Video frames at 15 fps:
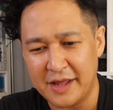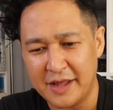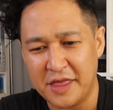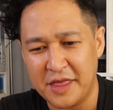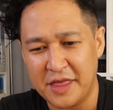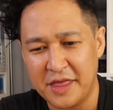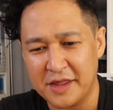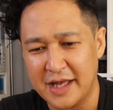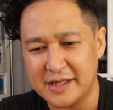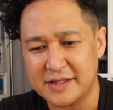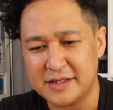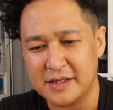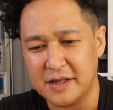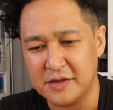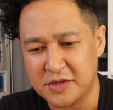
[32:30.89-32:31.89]
I think
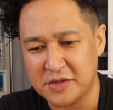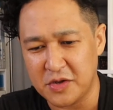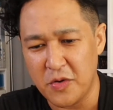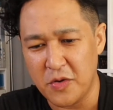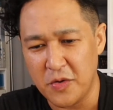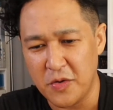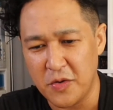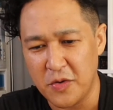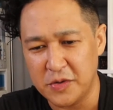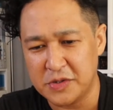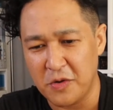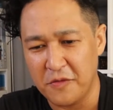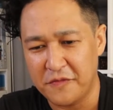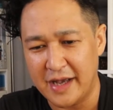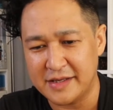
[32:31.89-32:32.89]
that's so,
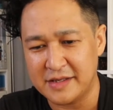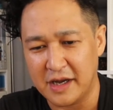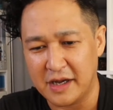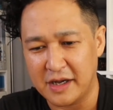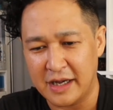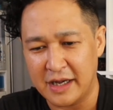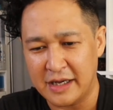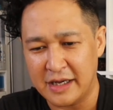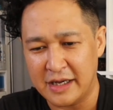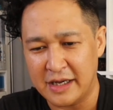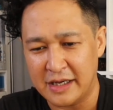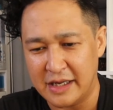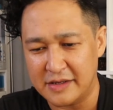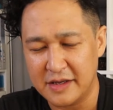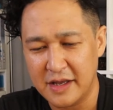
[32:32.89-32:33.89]
so fascinating and
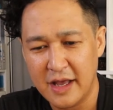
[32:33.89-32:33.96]
neat.